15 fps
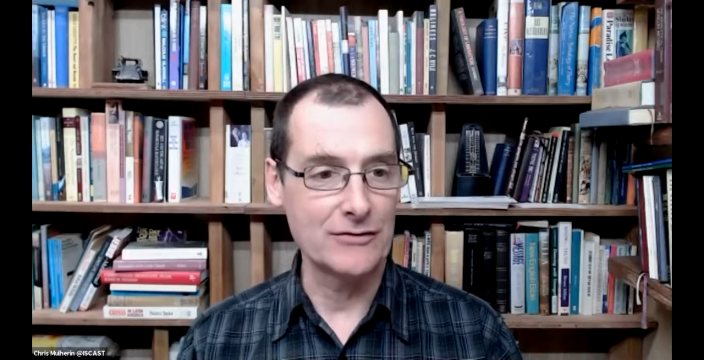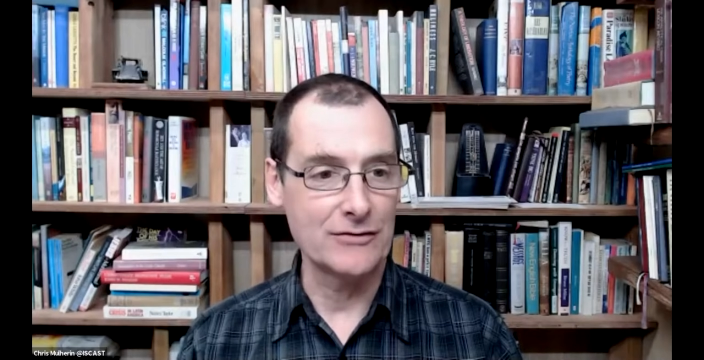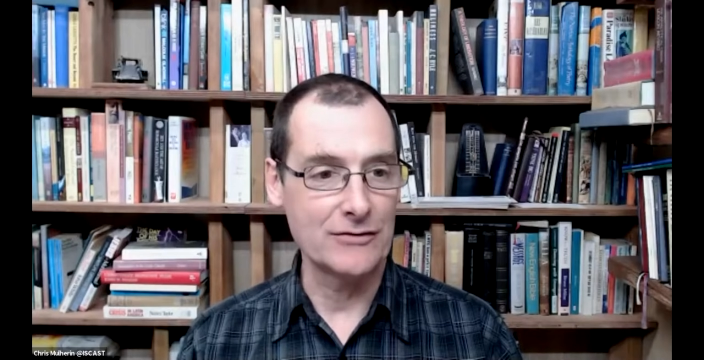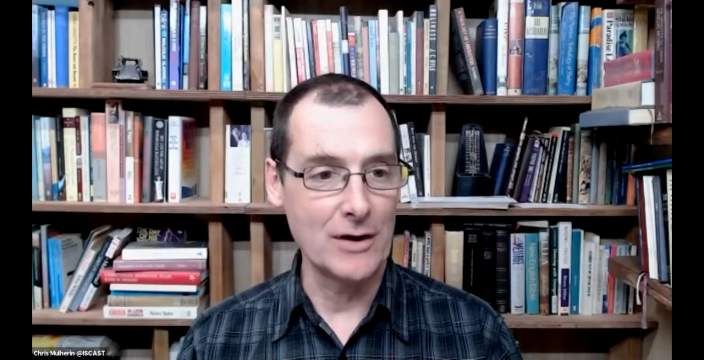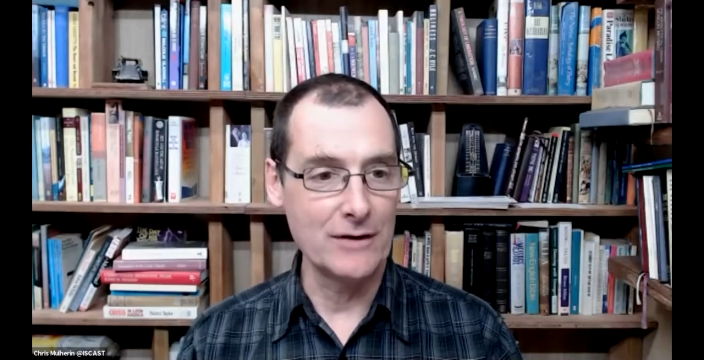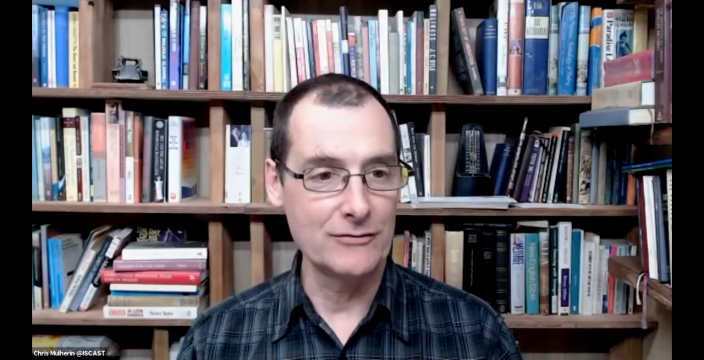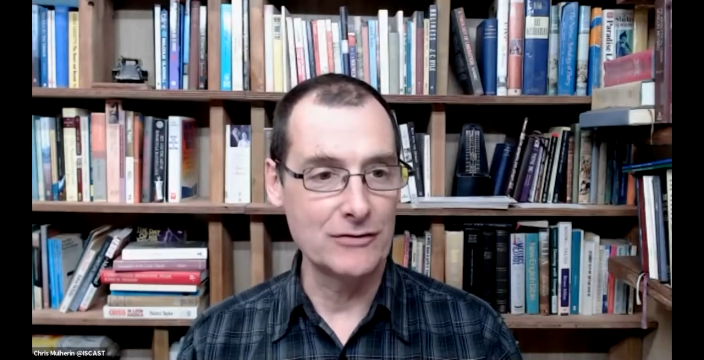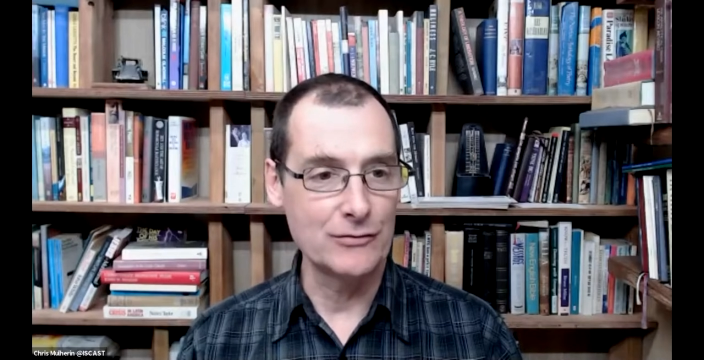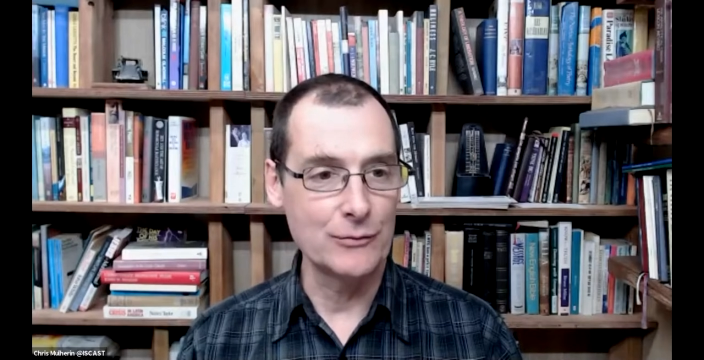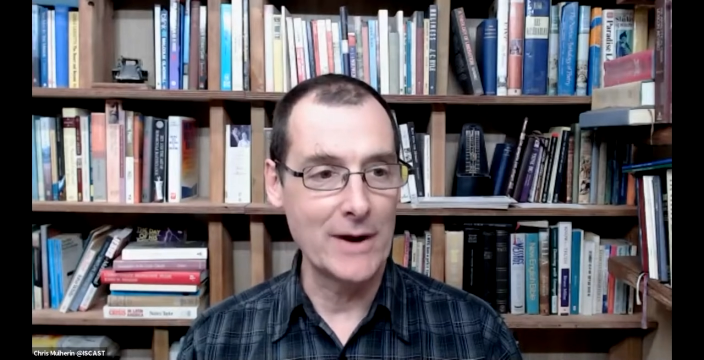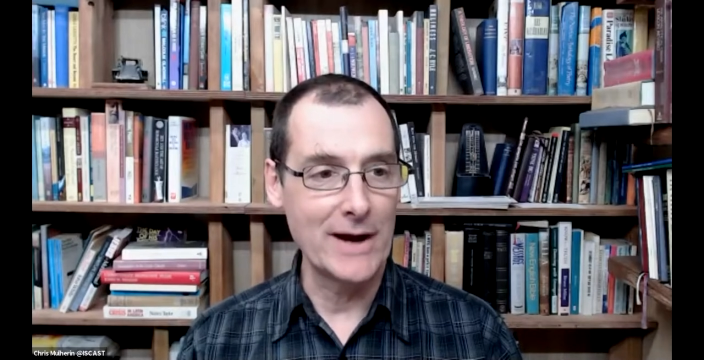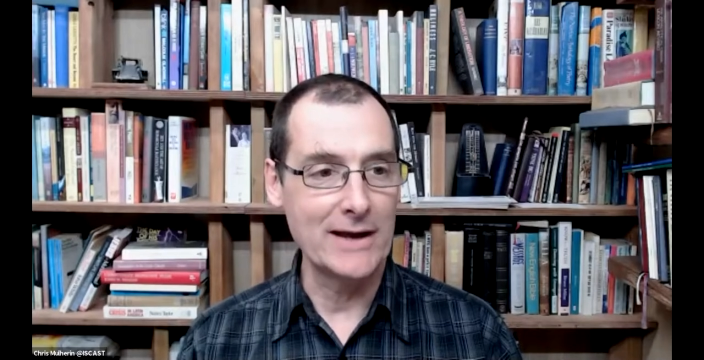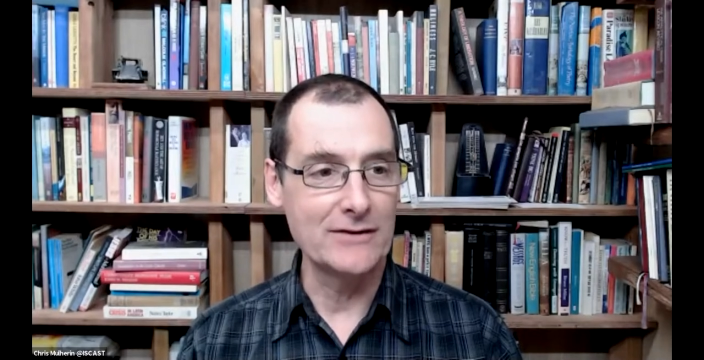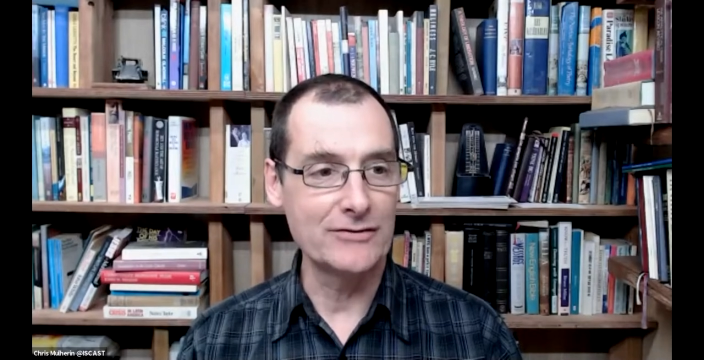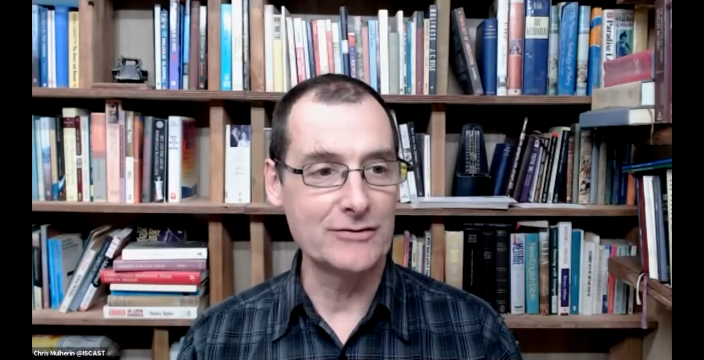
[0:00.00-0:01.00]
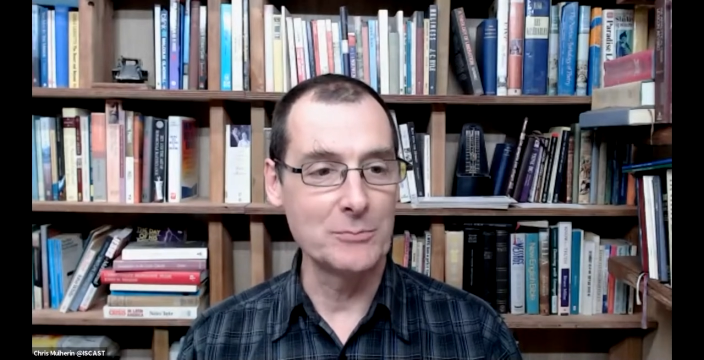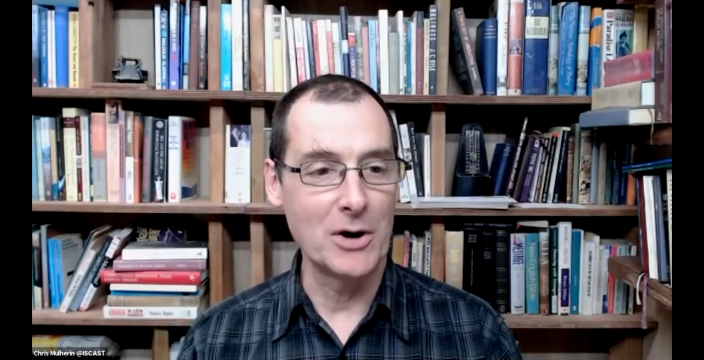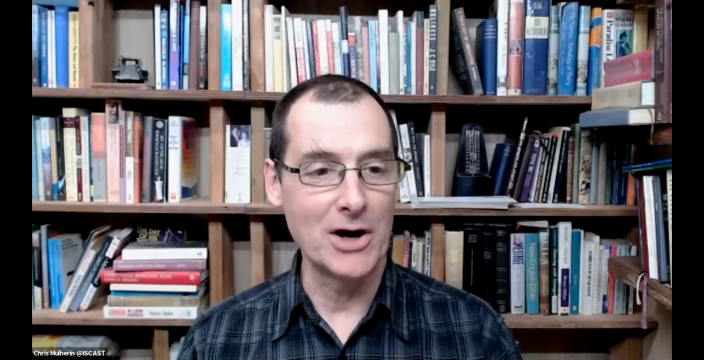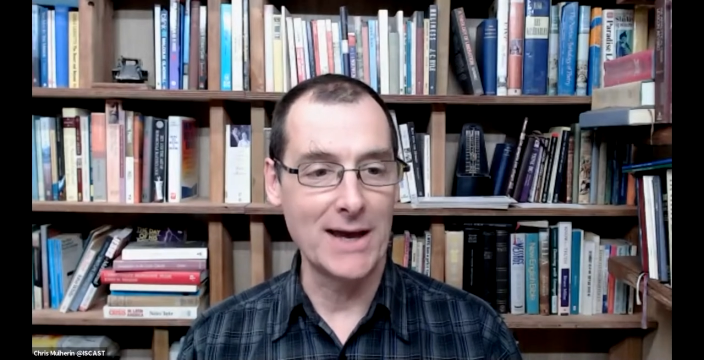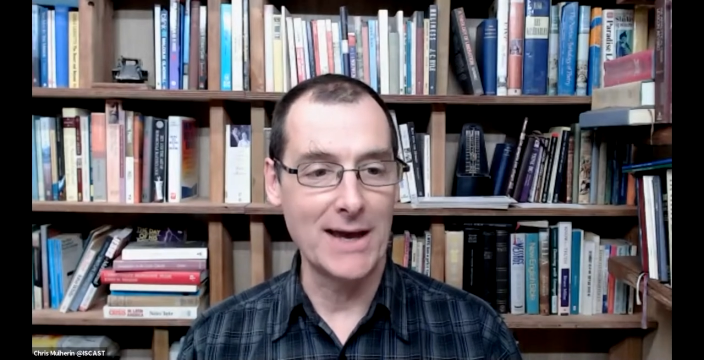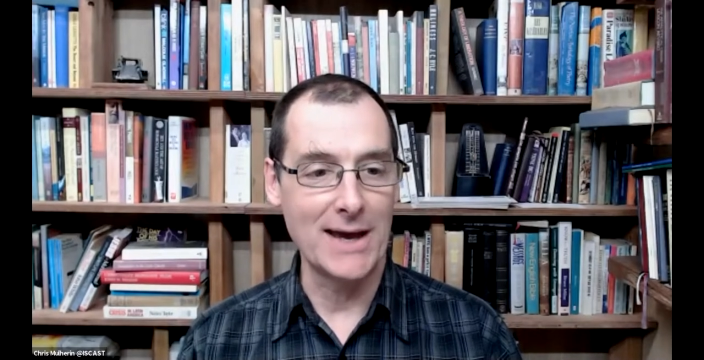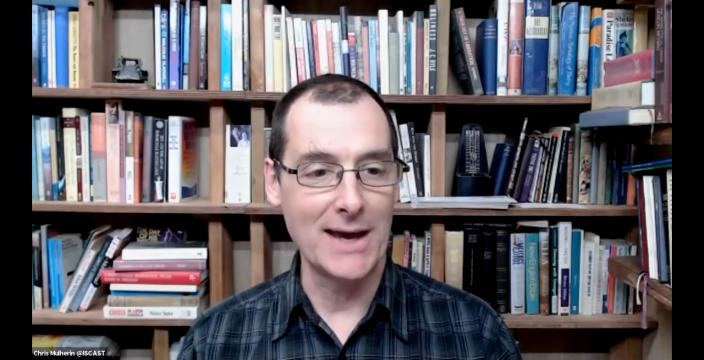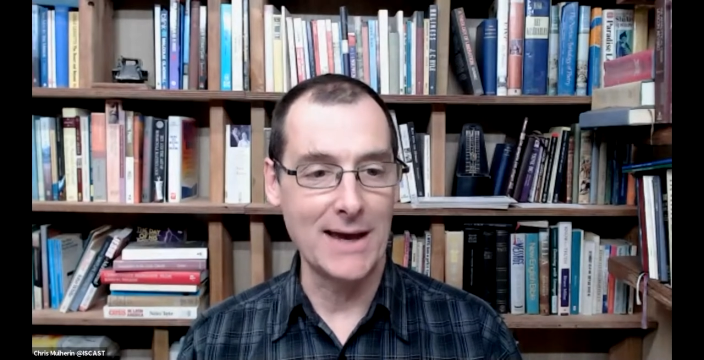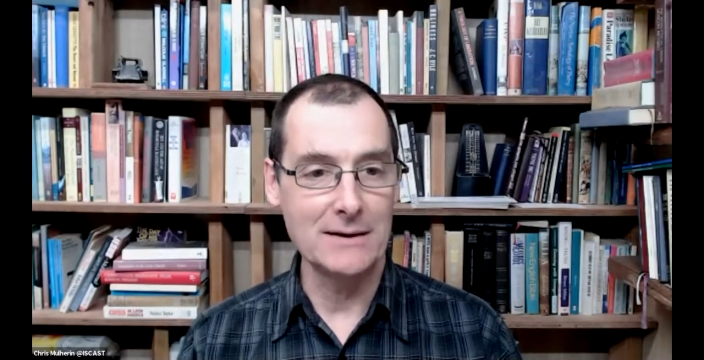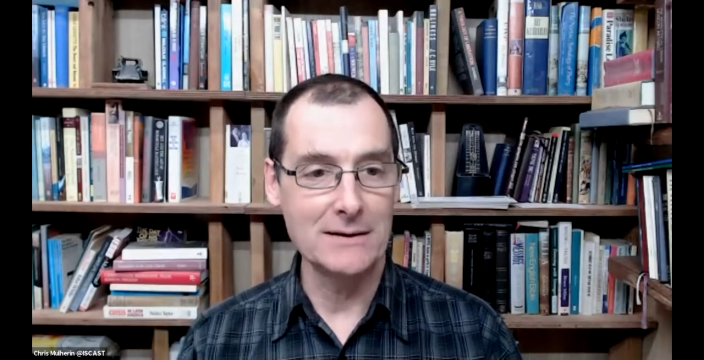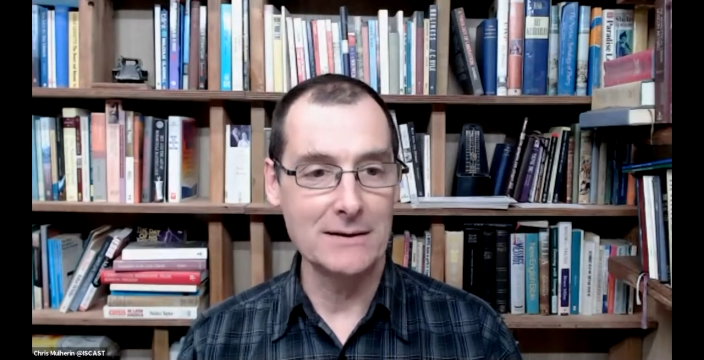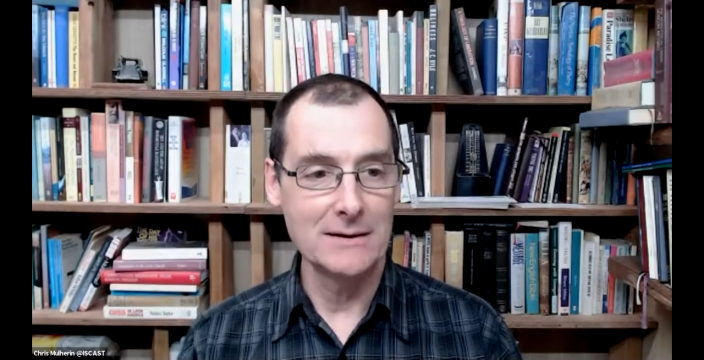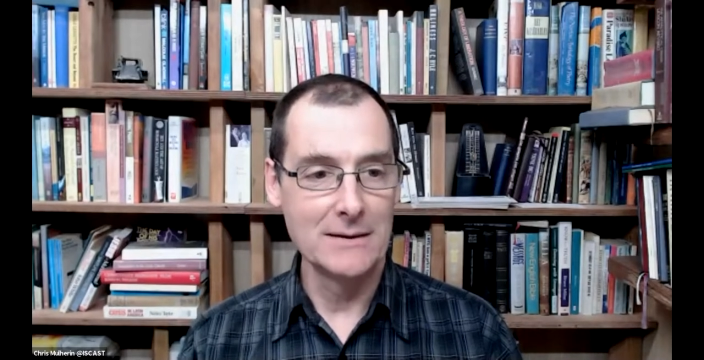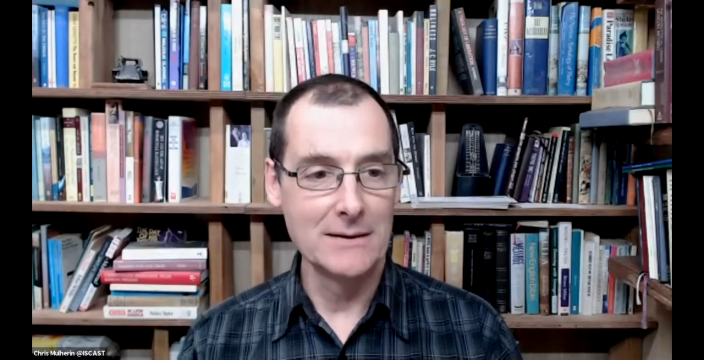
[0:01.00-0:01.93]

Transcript: So I've just raised my hand.